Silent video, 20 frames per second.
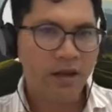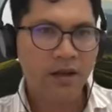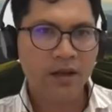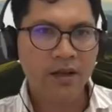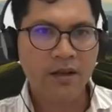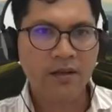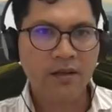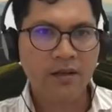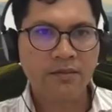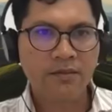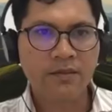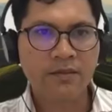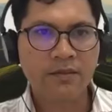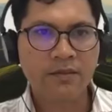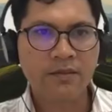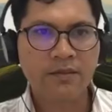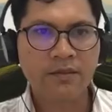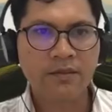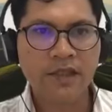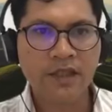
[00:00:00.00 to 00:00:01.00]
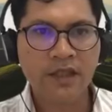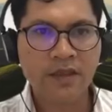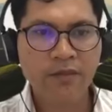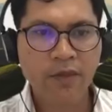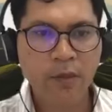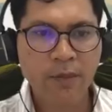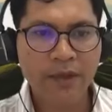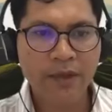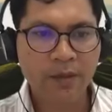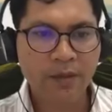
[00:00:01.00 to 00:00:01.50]

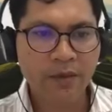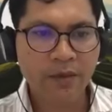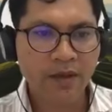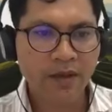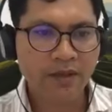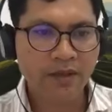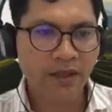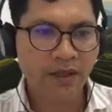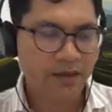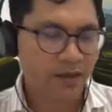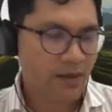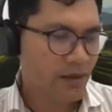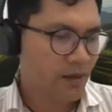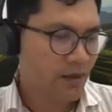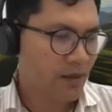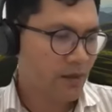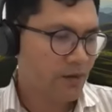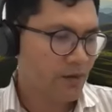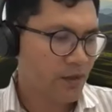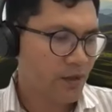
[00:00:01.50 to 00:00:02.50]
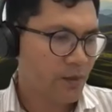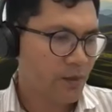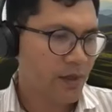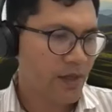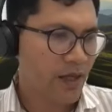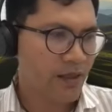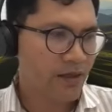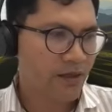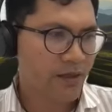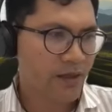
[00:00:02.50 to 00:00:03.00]
developing a project, UNDP
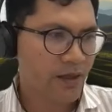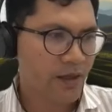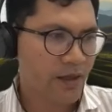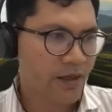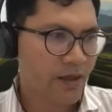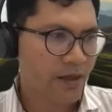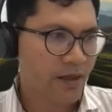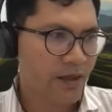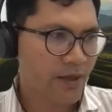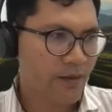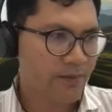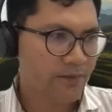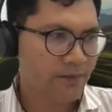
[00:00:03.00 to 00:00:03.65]
has a